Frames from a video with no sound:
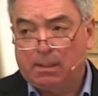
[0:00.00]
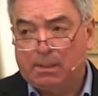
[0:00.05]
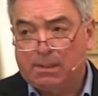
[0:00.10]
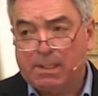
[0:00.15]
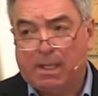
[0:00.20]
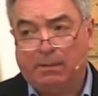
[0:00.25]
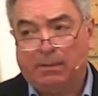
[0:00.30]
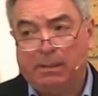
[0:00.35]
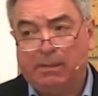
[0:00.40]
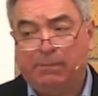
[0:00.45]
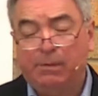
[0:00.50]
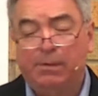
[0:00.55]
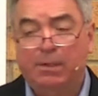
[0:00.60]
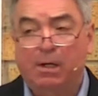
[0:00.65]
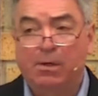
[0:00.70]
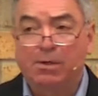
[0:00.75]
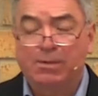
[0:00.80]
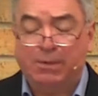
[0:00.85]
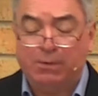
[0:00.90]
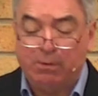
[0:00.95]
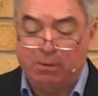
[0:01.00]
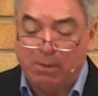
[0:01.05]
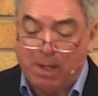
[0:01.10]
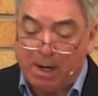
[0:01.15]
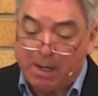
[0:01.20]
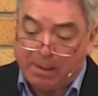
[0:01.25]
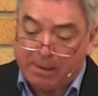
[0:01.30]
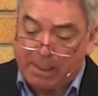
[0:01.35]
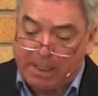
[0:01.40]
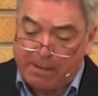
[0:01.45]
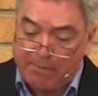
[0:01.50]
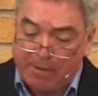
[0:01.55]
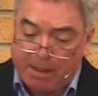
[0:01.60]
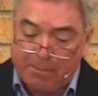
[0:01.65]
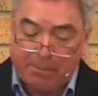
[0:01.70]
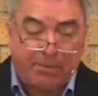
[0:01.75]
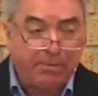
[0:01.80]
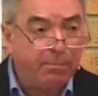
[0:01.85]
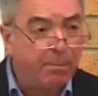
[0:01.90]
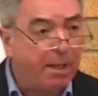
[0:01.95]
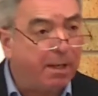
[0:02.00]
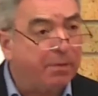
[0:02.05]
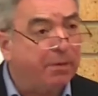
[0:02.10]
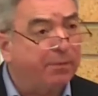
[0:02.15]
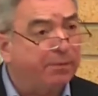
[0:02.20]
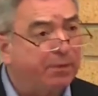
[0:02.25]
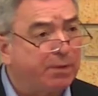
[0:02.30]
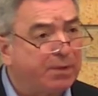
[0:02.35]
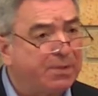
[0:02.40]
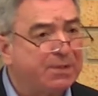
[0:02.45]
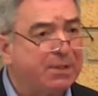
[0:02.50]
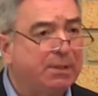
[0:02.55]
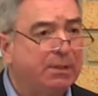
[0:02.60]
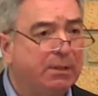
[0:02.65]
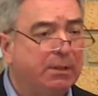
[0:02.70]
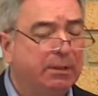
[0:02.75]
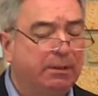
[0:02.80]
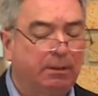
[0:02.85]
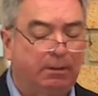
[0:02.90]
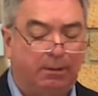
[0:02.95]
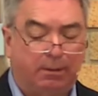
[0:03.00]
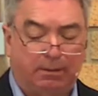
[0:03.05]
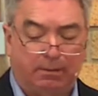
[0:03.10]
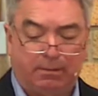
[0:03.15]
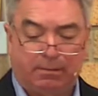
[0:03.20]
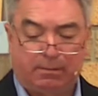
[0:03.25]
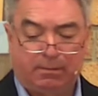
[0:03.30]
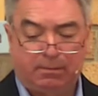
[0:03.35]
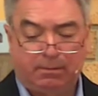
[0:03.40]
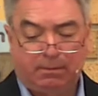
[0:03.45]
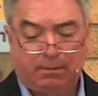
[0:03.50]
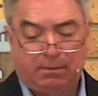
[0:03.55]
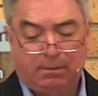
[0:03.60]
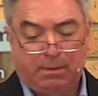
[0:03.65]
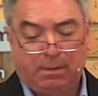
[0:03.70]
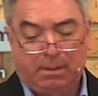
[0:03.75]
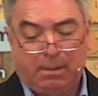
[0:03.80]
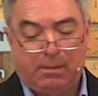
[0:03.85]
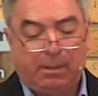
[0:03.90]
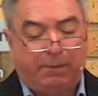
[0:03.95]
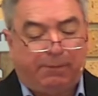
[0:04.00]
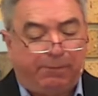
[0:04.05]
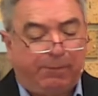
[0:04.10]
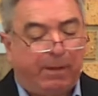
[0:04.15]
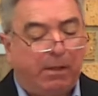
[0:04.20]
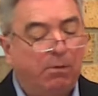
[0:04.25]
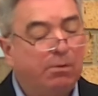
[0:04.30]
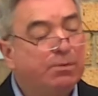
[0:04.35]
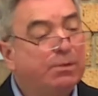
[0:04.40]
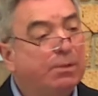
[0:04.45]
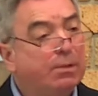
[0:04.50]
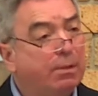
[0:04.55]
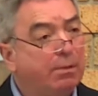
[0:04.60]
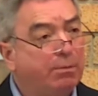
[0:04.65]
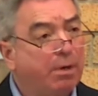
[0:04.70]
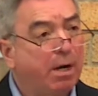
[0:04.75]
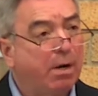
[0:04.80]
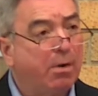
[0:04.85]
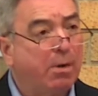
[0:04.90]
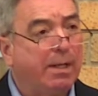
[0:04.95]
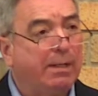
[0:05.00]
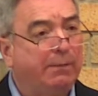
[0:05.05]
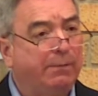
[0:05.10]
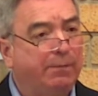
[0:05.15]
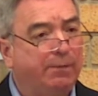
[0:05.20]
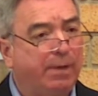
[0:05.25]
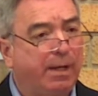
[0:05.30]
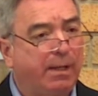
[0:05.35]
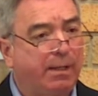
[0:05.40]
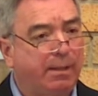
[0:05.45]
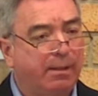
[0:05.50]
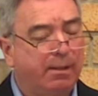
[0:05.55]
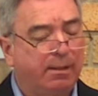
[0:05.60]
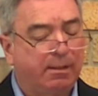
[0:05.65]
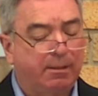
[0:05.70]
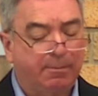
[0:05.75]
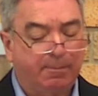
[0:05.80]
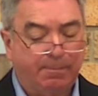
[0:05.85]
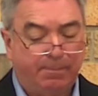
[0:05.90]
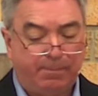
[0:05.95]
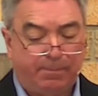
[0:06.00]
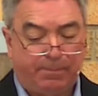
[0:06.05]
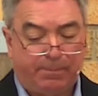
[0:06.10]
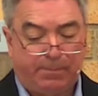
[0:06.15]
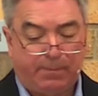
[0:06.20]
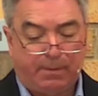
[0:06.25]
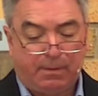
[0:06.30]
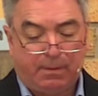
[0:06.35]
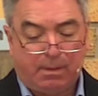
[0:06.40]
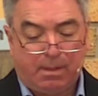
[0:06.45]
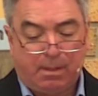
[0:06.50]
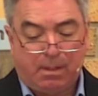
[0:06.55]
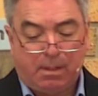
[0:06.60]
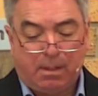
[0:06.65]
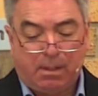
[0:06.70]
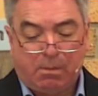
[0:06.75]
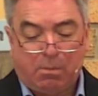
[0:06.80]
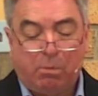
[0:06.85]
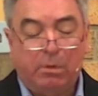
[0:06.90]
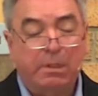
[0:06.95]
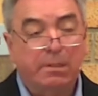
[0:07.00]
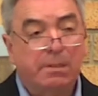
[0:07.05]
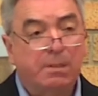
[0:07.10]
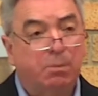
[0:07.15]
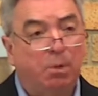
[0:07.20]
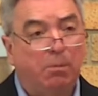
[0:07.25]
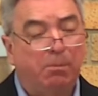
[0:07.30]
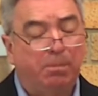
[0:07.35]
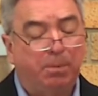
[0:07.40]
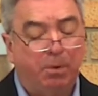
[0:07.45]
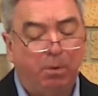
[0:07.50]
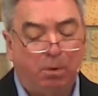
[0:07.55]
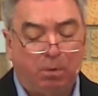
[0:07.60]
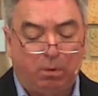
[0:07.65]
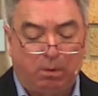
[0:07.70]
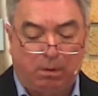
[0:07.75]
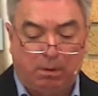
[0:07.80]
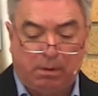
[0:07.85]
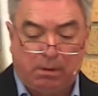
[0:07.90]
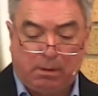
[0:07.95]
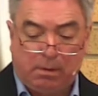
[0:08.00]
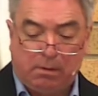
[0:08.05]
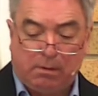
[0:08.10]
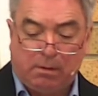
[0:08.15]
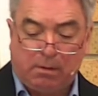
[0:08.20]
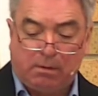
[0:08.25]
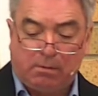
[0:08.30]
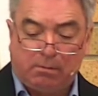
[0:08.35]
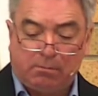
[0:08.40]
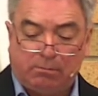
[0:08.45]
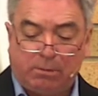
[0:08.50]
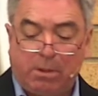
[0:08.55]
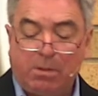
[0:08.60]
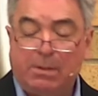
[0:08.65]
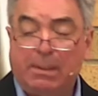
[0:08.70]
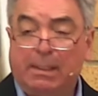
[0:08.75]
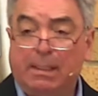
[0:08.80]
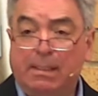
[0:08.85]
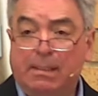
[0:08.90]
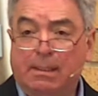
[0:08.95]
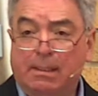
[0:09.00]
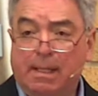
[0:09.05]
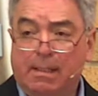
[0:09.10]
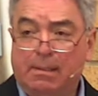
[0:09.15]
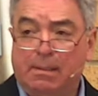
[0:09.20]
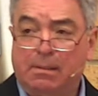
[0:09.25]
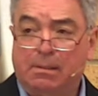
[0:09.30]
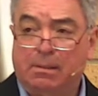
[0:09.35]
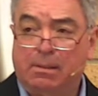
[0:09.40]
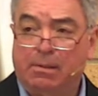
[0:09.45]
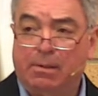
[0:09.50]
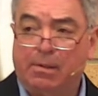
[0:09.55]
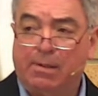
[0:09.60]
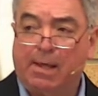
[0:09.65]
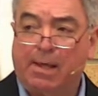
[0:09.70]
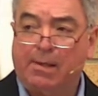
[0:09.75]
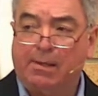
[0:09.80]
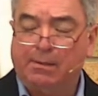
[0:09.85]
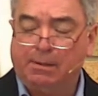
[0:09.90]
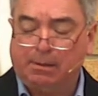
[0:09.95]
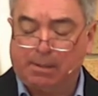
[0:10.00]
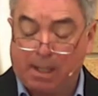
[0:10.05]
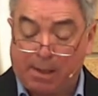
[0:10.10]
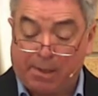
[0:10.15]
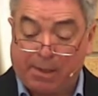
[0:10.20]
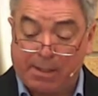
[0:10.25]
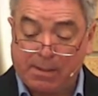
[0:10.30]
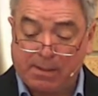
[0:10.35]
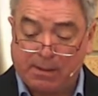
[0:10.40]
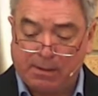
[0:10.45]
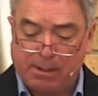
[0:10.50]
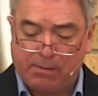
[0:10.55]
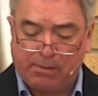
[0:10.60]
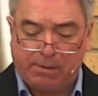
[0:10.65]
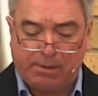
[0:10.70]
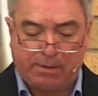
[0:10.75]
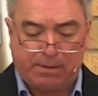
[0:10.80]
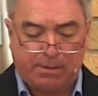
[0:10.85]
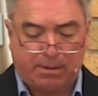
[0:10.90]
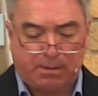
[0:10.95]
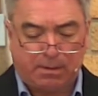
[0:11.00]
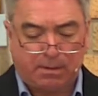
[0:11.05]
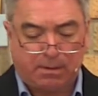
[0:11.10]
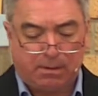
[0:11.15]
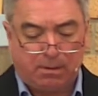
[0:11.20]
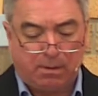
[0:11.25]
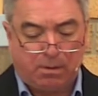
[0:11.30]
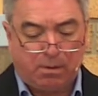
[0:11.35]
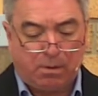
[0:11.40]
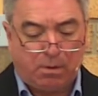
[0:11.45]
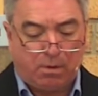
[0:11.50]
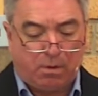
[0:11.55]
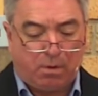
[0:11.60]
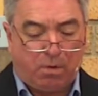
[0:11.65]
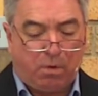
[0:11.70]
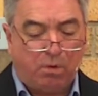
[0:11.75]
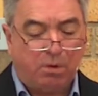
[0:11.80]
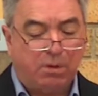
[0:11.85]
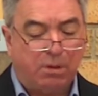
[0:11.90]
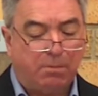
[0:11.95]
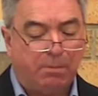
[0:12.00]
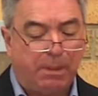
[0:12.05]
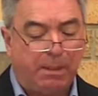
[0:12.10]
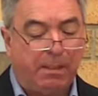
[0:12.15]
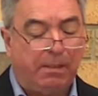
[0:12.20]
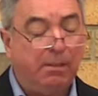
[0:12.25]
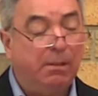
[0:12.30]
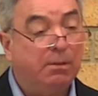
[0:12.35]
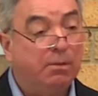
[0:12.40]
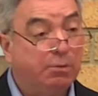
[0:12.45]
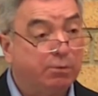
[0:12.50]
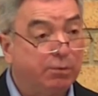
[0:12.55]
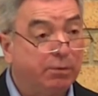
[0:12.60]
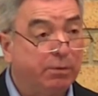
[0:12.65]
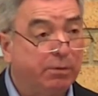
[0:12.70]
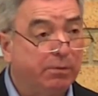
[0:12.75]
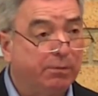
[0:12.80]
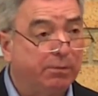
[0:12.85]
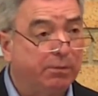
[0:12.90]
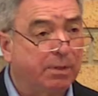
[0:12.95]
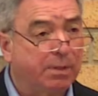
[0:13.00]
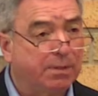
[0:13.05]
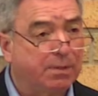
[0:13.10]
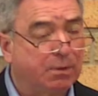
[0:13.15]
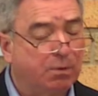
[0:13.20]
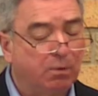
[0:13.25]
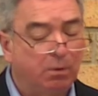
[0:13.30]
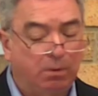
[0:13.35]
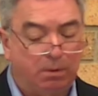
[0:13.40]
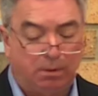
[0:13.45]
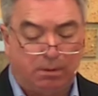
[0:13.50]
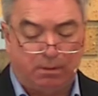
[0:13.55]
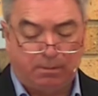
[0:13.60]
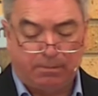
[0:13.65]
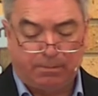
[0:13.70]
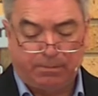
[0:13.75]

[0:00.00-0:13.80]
Sadly, for those who gave up at the first hurdle, they failed to grow in faith. Whereas what Paul wrote in his letter to the Thessalonians ought to be true for us all.